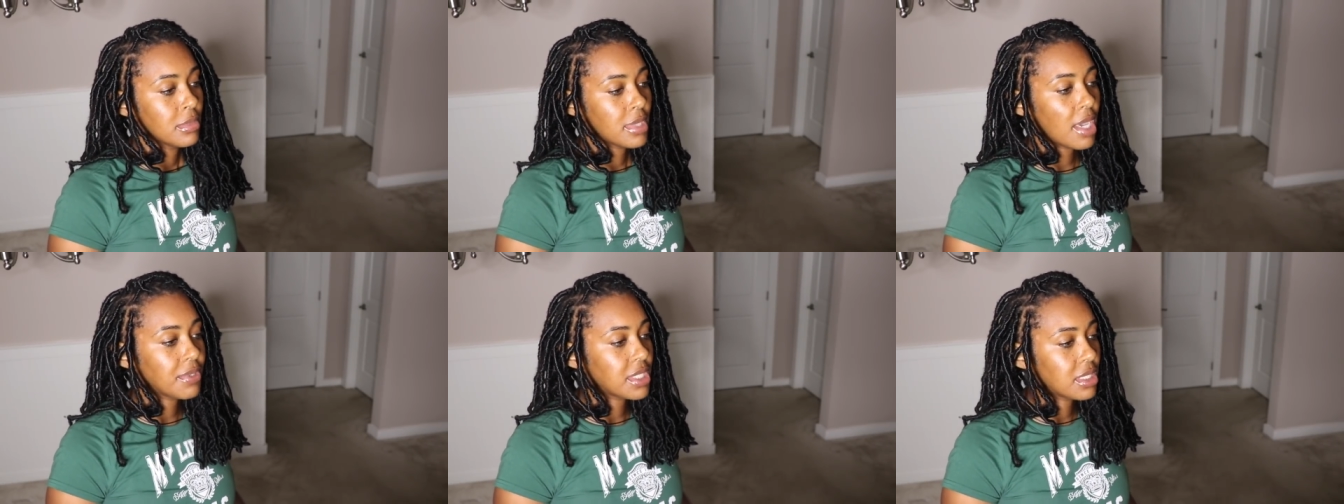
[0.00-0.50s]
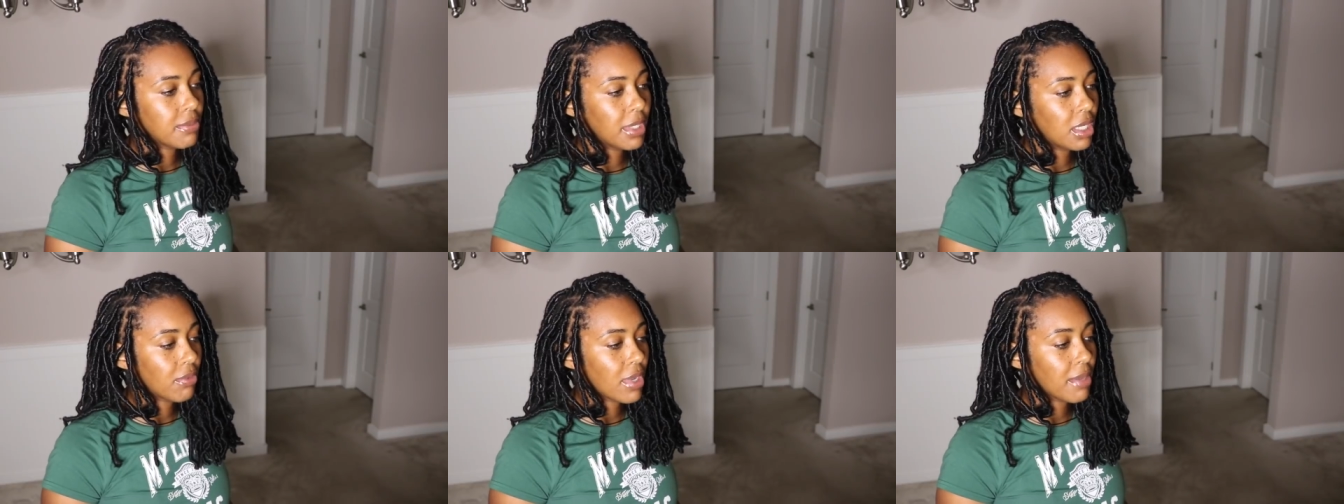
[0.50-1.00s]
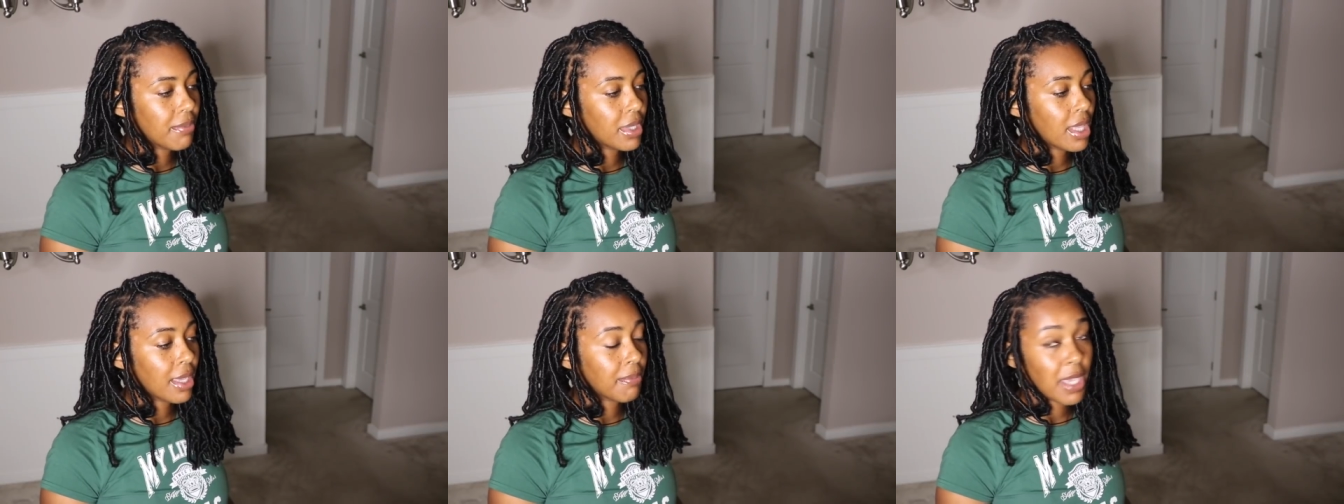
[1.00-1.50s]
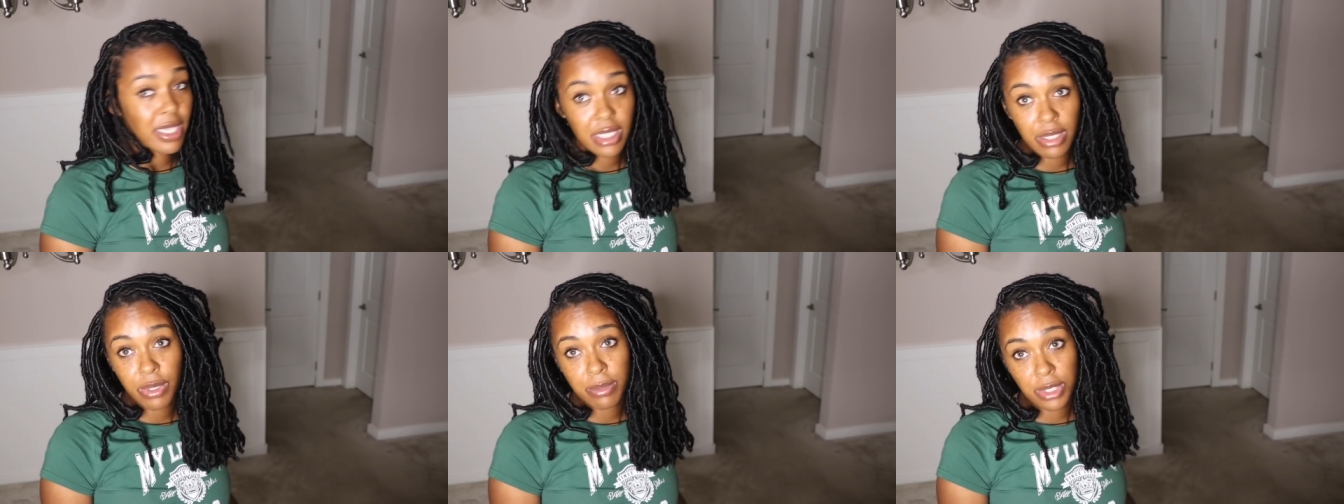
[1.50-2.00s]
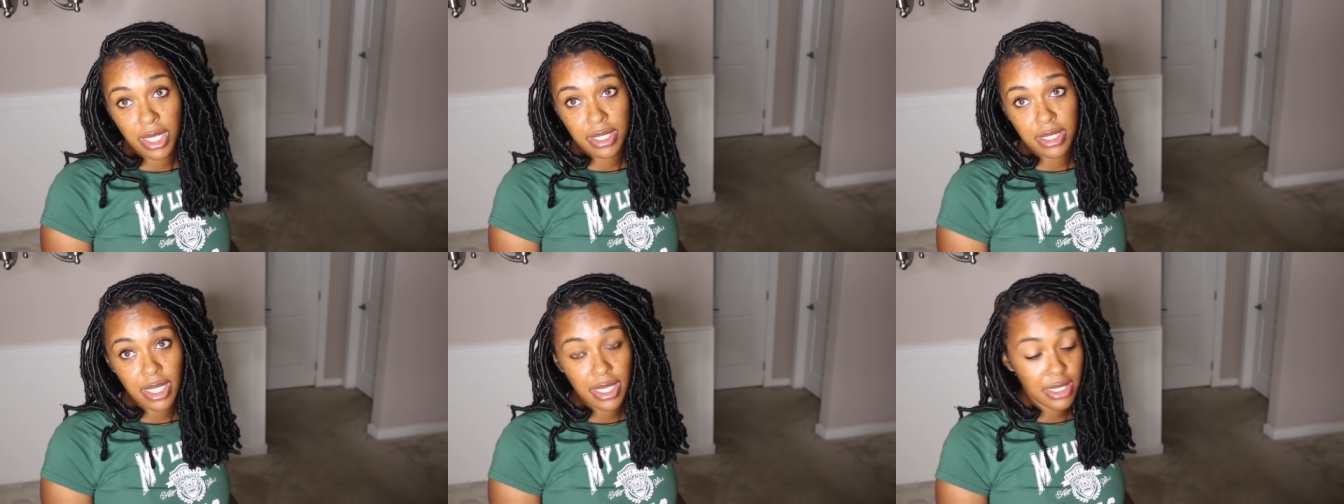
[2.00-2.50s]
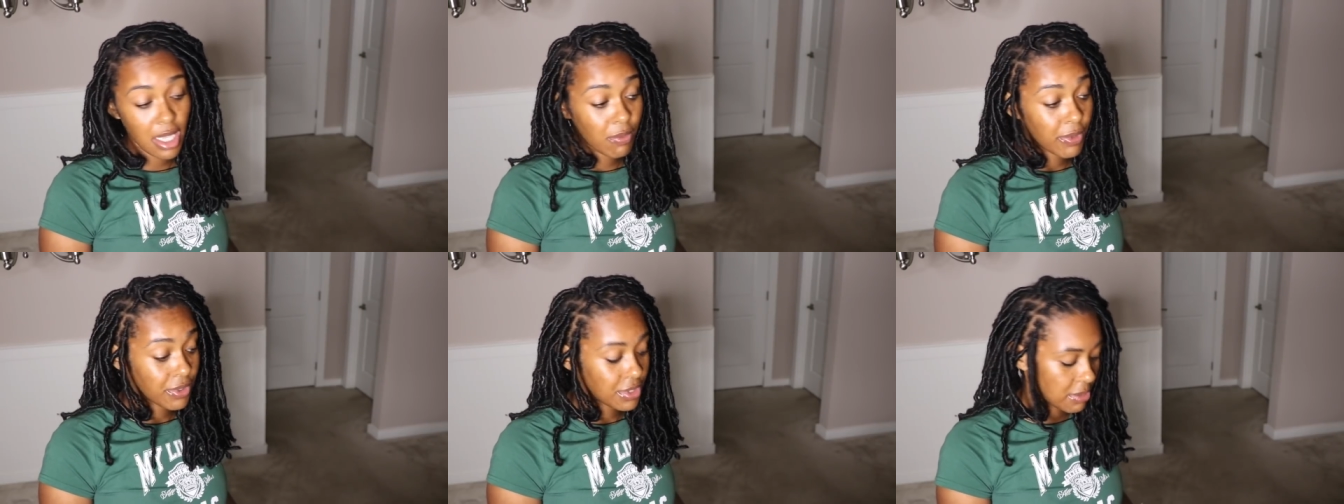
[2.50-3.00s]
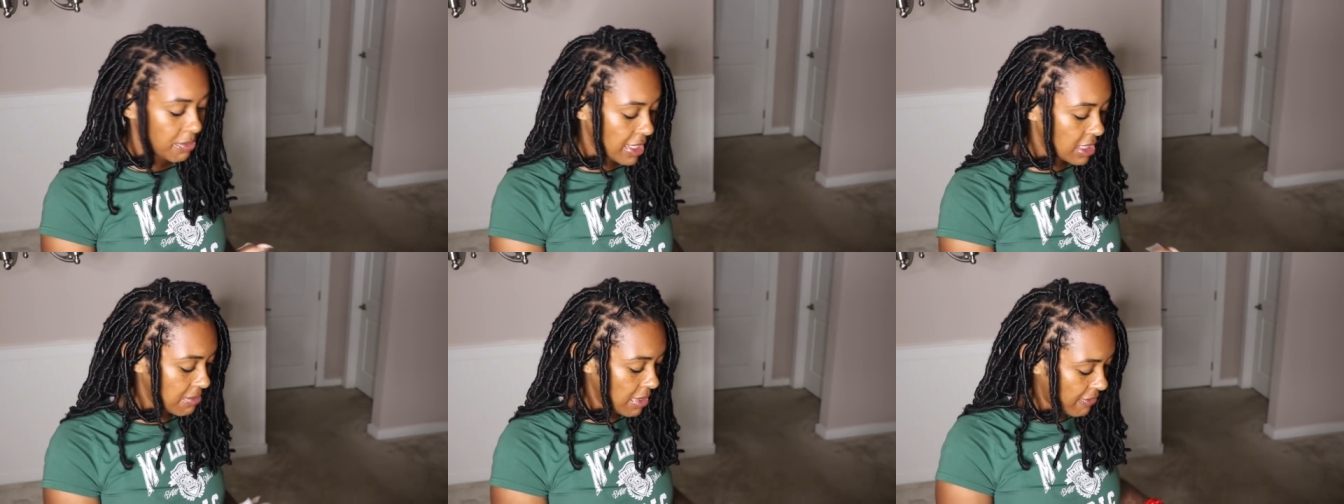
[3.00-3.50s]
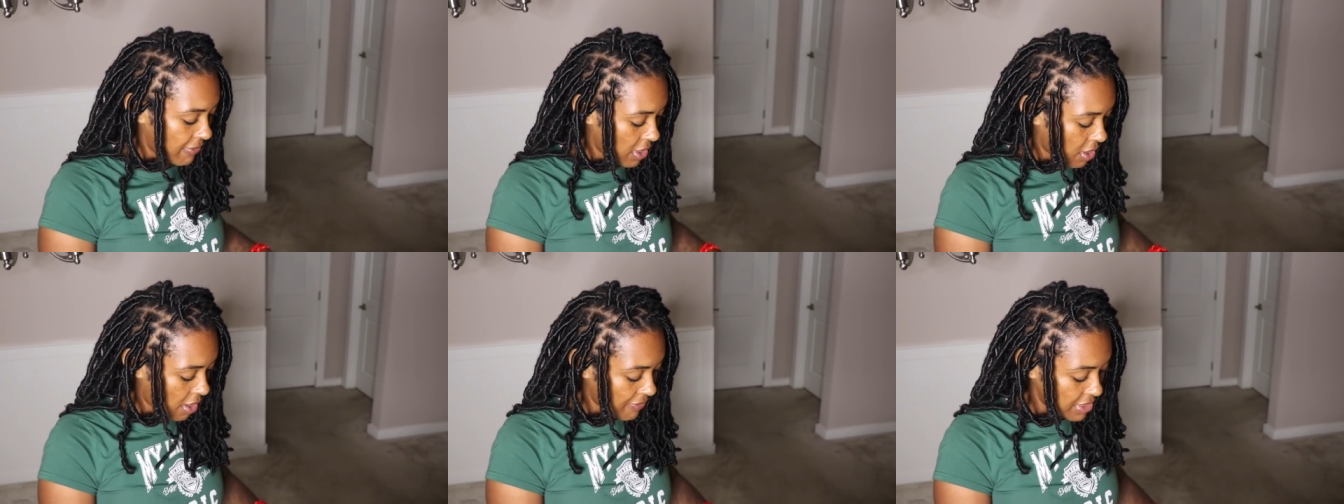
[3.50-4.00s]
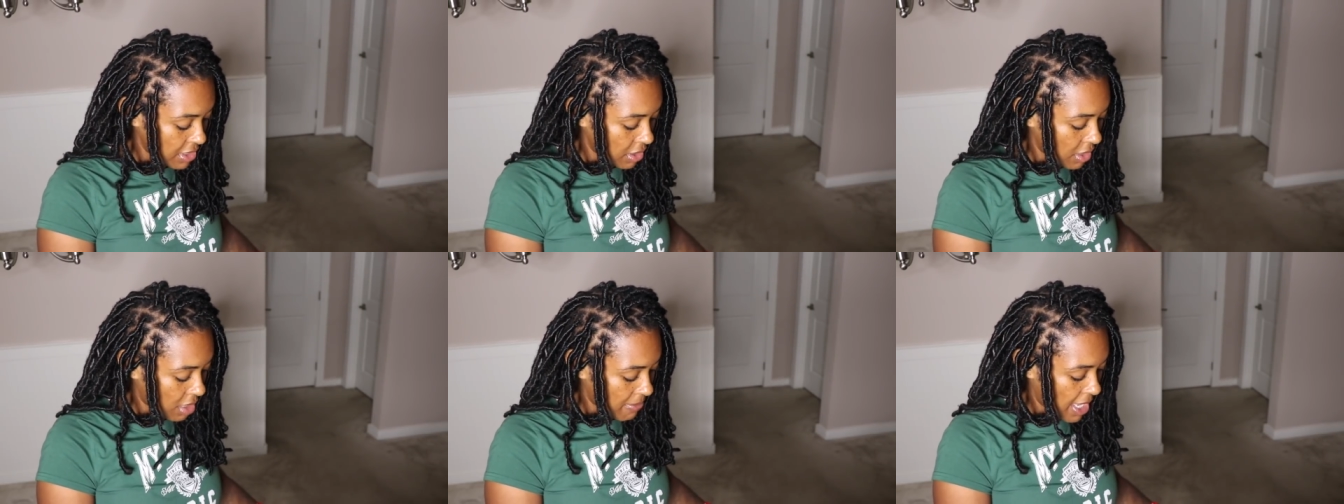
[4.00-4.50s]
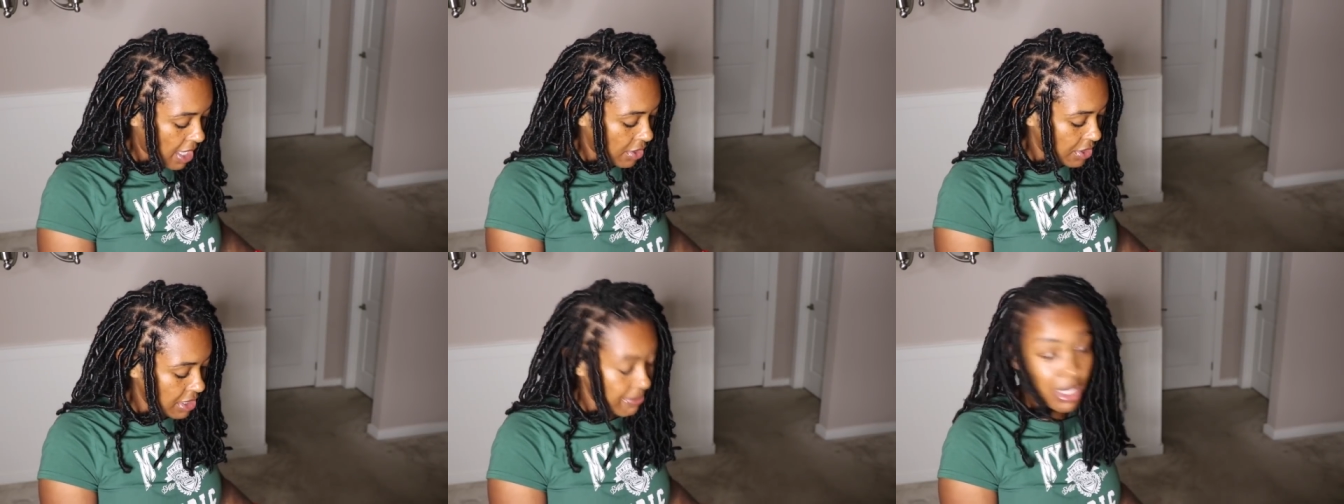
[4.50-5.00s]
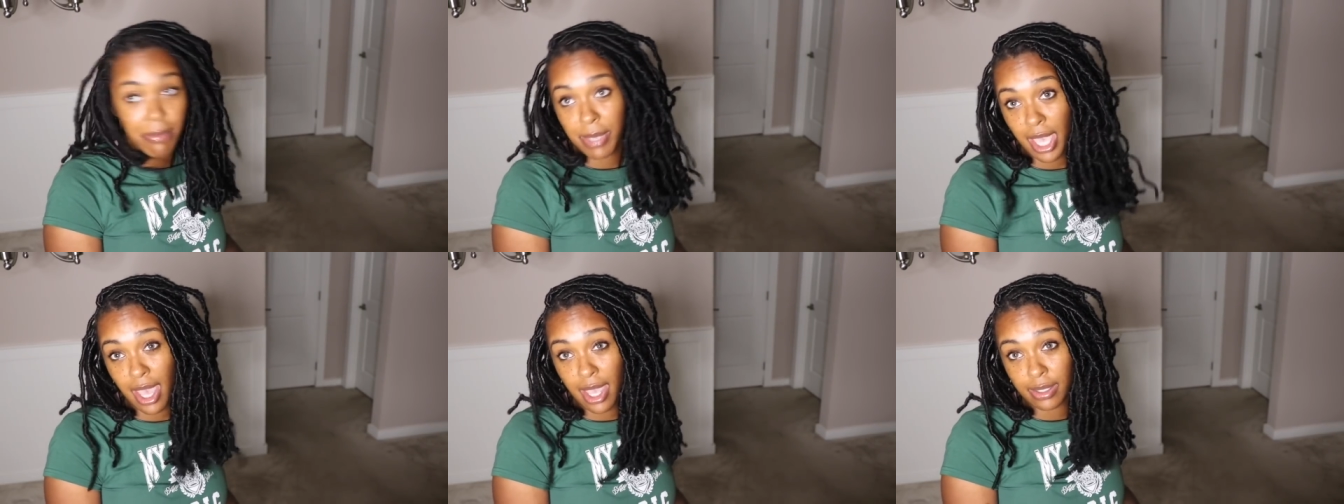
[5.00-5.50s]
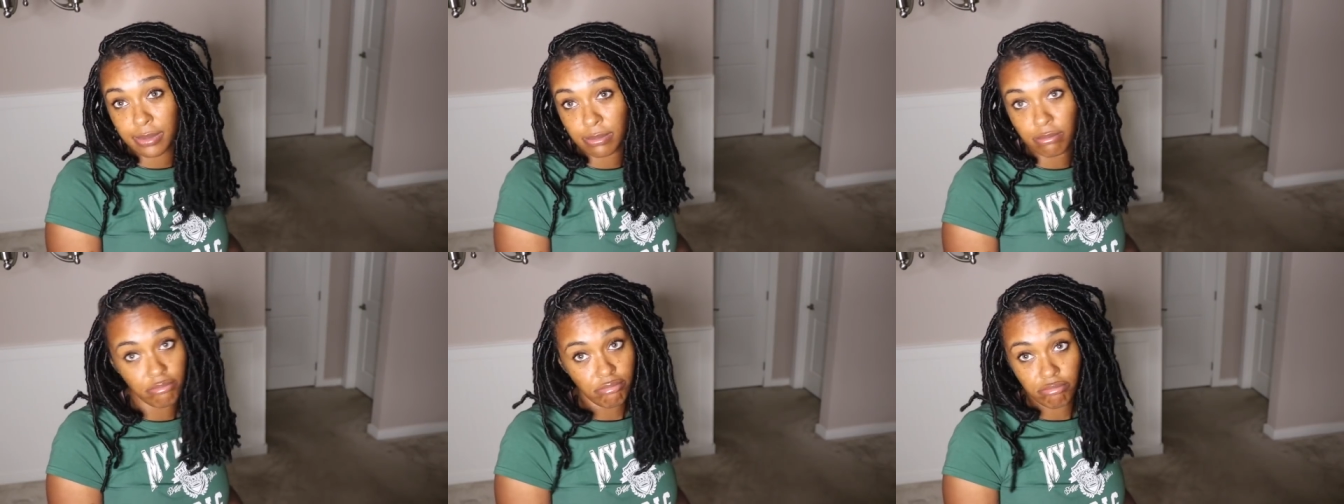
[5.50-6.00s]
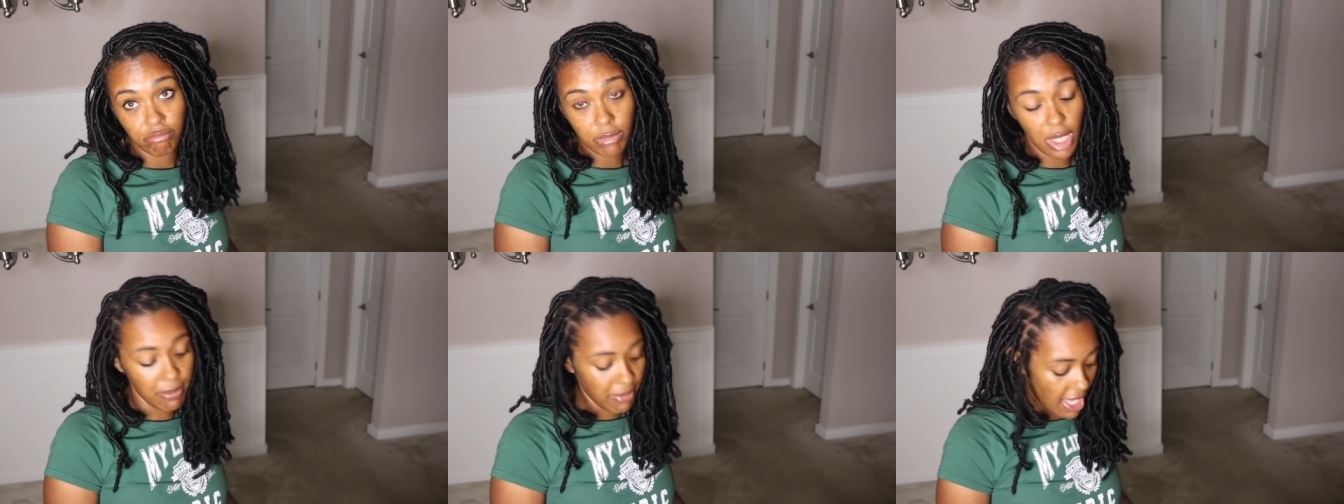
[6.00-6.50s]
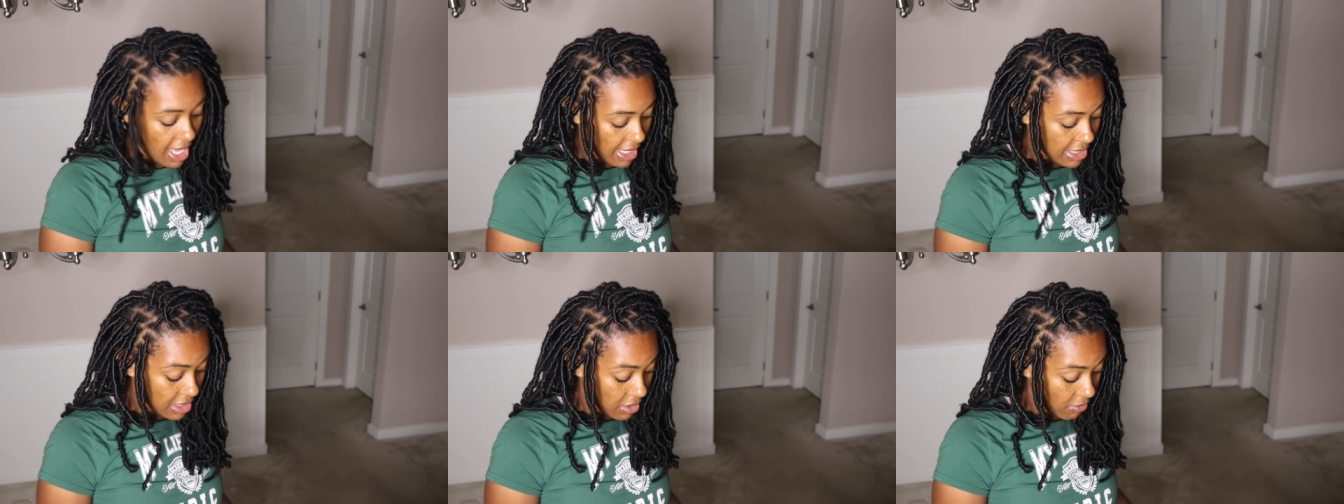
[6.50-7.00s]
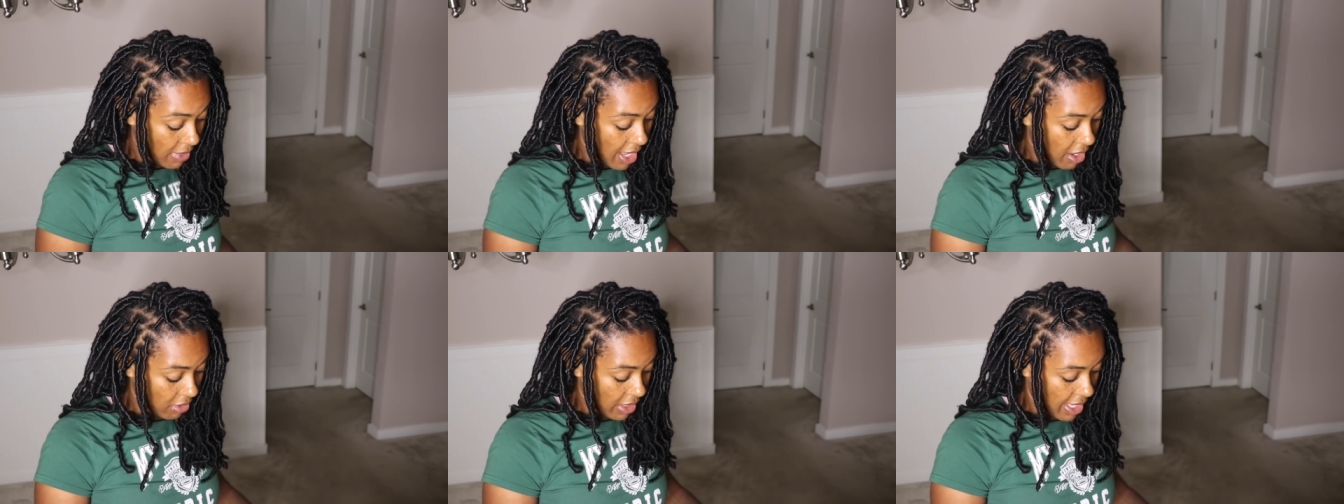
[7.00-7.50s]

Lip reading: That was just a mini rant, but like basically what I'm trying to say is that reel just pissed me the fuck off. It took a lot of my energy, but I'm back. It took a while.